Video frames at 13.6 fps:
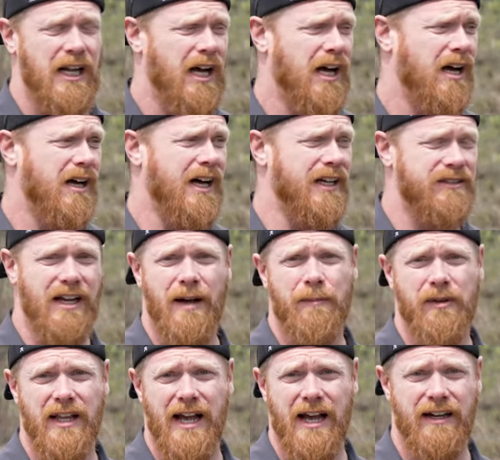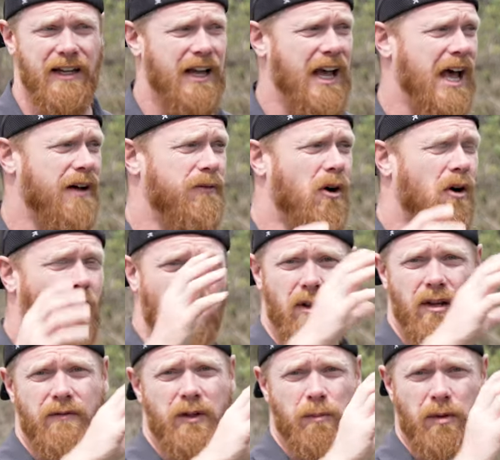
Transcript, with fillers: uh, on top of that, have all of your